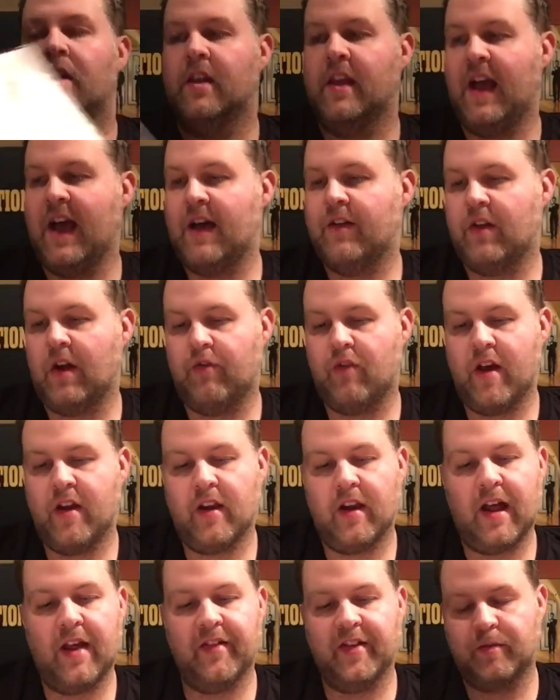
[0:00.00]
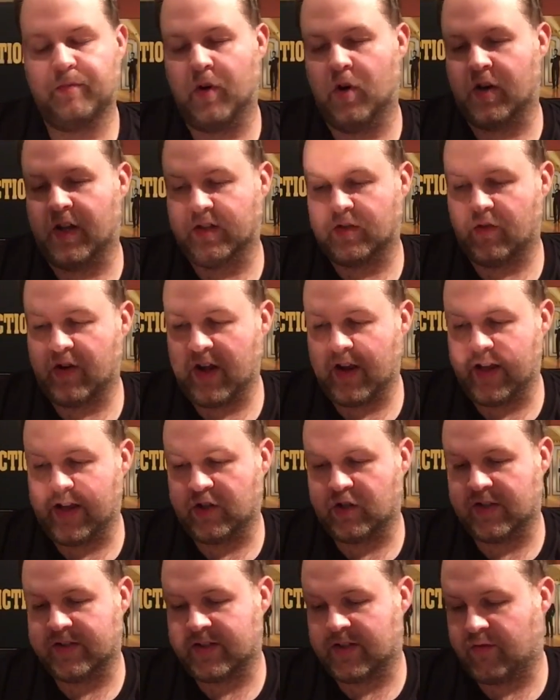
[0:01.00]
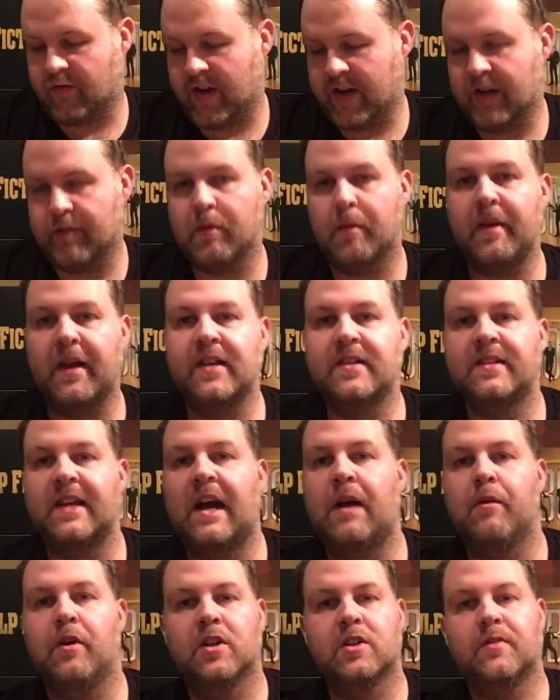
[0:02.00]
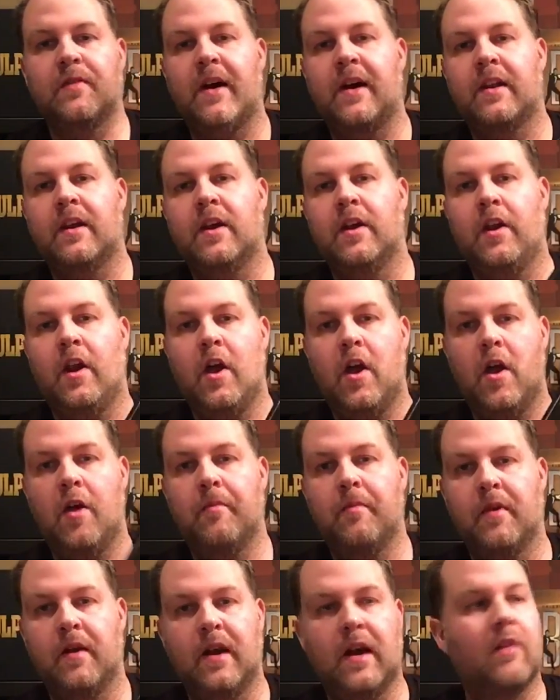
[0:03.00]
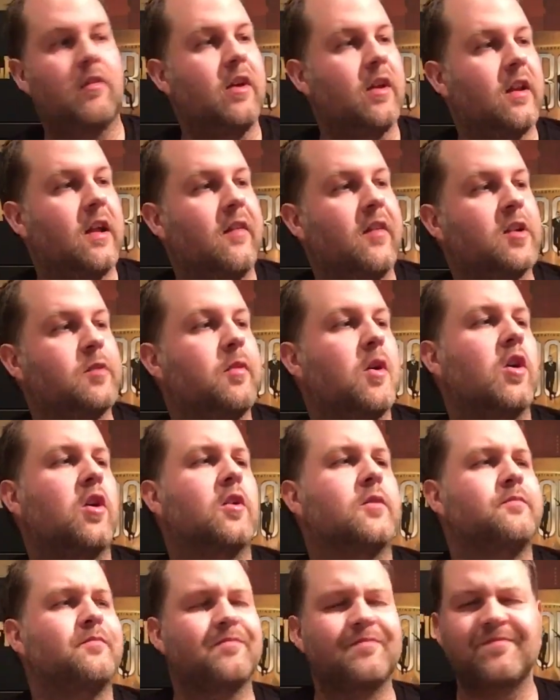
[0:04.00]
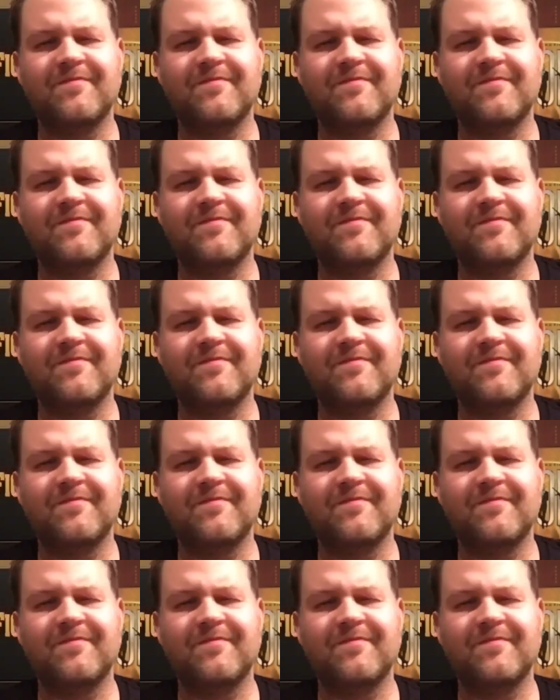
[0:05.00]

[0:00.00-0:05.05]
yeah, I really like this book. It's a really interesting read. I'm a big Star Wars fan, and um, I really like this book.